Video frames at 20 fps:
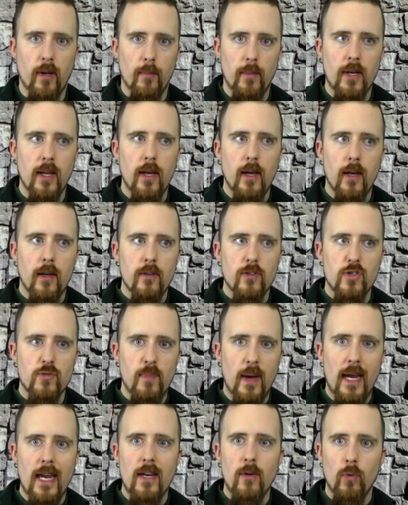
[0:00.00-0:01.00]
I mean,
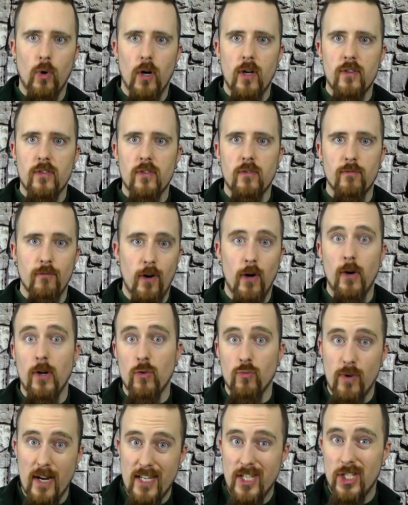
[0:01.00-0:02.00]
Spain was very
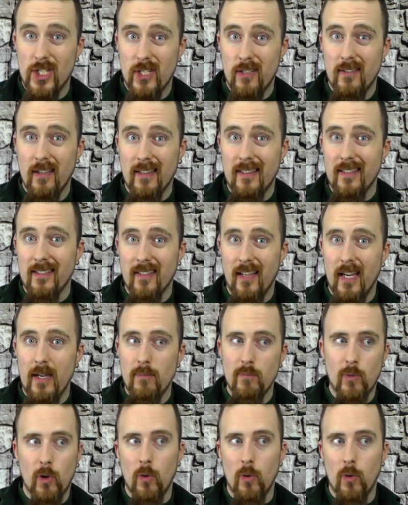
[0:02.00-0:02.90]
rich at the time,